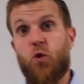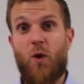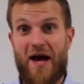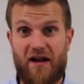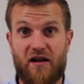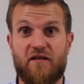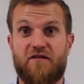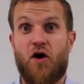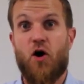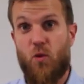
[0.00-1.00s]

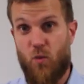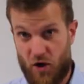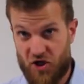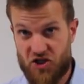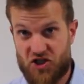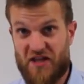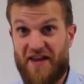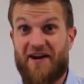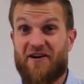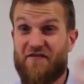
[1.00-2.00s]
12 words
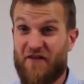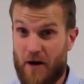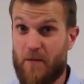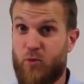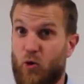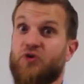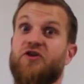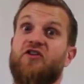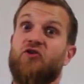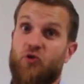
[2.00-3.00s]
that are very
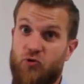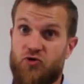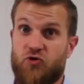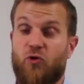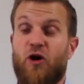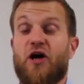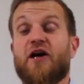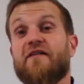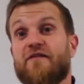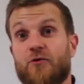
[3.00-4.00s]
important and crucial
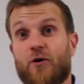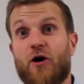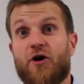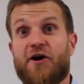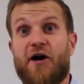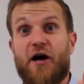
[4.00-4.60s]
if you are